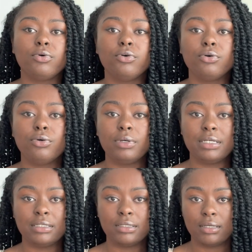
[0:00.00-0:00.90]
who
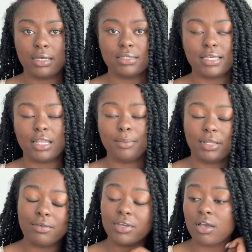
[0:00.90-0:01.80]
say they
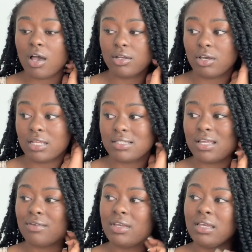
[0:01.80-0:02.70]
believe in God and all that
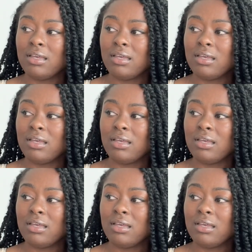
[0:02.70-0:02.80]
stuff.